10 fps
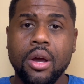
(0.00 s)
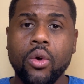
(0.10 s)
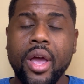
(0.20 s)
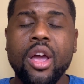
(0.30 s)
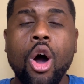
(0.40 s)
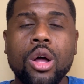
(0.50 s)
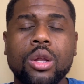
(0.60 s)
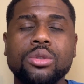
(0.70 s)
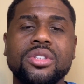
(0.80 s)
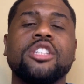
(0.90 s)
Okay, all
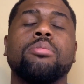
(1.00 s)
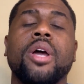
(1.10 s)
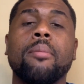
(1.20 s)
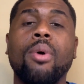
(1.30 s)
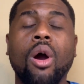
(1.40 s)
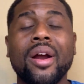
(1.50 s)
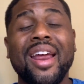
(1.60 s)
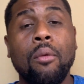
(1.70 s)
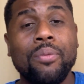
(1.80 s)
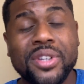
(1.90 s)
those things play a part
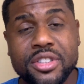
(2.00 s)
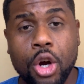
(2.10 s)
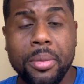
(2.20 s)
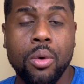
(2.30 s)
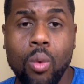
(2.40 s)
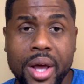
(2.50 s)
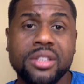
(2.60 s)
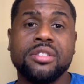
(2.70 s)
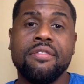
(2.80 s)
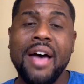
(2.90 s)
in determining what
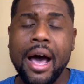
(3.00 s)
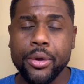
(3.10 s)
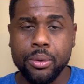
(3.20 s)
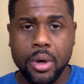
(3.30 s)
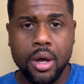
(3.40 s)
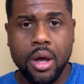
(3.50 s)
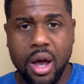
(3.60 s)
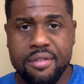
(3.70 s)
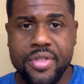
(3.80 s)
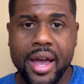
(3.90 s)
is the value
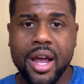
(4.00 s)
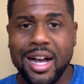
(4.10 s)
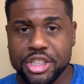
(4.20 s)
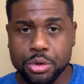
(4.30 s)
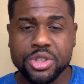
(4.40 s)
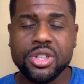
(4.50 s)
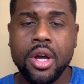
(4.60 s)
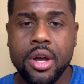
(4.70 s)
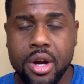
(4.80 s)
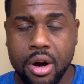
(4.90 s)
of that country's
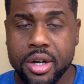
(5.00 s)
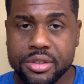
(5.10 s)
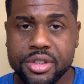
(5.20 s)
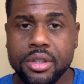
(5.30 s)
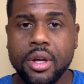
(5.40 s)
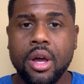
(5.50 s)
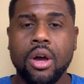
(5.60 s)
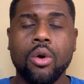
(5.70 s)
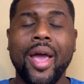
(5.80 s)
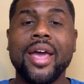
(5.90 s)
currency.
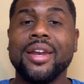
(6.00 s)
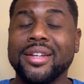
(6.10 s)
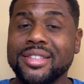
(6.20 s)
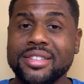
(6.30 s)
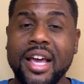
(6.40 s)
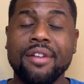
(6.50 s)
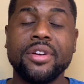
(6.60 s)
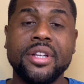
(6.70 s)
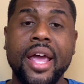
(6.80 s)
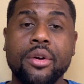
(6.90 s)
Okay, and this is
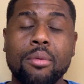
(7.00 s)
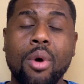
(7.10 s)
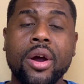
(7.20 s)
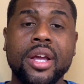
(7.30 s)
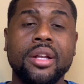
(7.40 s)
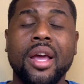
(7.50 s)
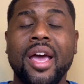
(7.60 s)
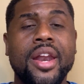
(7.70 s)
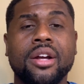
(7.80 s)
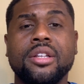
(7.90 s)
every day on the market.
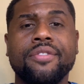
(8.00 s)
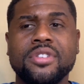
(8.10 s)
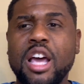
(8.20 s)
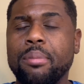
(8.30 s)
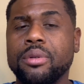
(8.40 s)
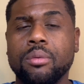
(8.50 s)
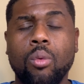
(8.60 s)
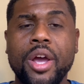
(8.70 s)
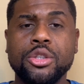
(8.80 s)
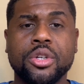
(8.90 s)
And there are different type of
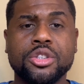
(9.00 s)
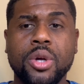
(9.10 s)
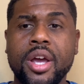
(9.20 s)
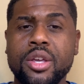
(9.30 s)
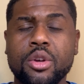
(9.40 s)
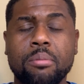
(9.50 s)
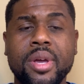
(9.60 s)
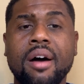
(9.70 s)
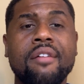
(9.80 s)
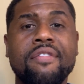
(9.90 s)
ways you can trade. You can
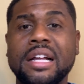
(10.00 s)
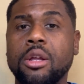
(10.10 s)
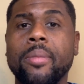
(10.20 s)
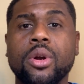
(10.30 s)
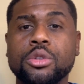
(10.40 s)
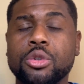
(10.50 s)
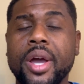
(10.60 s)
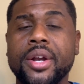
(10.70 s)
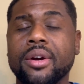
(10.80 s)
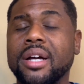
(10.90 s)
be a fundamental
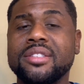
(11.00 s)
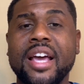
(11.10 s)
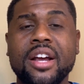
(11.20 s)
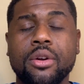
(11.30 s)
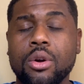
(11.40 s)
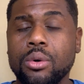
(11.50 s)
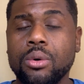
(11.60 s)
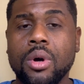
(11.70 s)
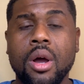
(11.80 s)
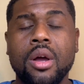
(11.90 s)
trader, a
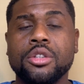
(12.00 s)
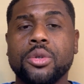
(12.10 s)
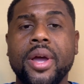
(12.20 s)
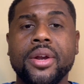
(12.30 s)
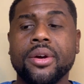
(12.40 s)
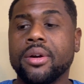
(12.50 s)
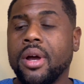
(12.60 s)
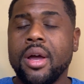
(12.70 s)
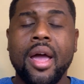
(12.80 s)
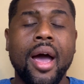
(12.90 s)
technical
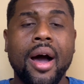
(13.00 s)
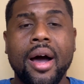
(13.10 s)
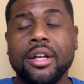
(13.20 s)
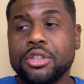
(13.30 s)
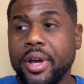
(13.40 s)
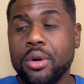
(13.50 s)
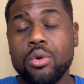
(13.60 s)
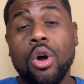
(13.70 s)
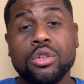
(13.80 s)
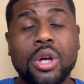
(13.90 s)
trader, a trader
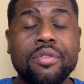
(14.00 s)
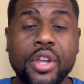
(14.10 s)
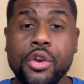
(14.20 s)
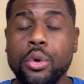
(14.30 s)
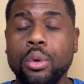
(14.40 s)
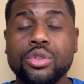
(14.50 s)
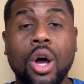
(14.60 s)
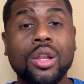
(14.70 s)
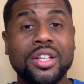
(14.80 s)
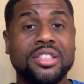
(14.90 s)
who goes off the news,
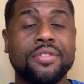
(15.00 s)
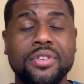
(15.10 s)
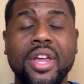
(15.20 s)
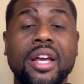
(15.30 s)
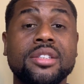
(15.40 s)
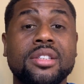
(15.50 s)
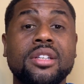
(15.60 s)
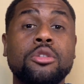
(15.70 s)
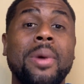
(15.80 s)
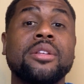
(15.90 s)
all of these different things. And
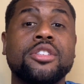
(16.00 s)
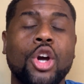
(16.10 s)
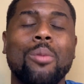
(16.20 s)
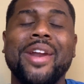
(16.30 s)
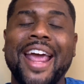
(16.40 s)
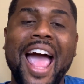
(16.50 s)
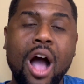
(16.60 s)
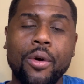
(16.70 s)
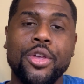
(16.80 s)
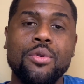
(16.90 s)
this is about determining
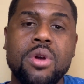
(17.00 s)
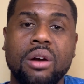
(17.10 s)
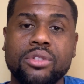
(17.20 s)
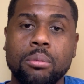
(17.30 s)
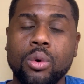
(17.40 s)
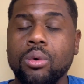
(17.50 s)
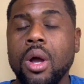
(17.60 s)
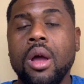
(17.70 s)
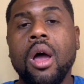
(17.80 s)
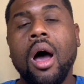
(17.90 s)
how are you comfortable
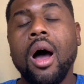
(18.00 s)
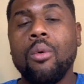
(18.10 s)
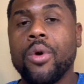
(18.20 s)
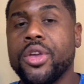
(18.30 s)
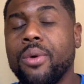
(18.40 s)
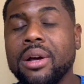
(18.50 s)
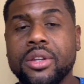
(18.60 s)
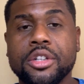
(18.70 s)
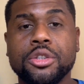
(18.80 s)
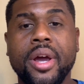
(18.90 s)
when you're
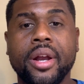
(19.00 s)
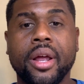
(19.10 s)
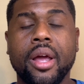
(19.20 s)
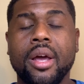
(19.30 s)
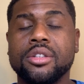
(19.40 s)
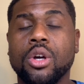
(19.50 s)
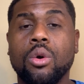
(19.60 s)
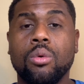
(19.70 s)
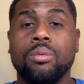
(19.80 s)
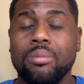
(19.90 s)
out there trading.
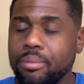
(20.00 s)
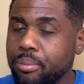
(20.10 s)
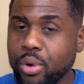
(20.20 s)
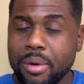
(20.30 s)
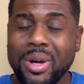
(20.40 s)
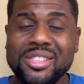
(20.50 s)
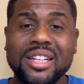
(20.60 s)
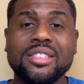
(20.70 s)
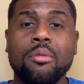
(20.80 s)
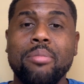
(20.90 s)
So pretty much
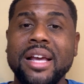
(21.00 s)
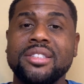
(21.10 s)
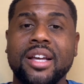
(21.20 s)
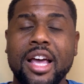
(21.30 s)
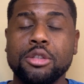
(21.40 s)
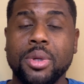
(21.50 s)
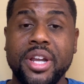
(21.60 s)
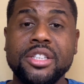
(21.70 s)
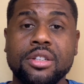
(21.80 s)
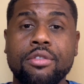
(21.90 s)
that's a basic
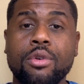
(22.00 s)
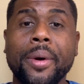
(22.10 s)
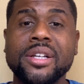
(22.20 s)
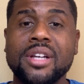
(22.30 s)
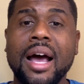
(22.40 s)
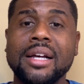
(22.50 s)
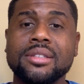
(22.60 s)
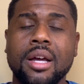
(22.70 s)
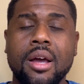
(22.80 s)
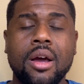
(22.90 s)
explanation of Forex, guys.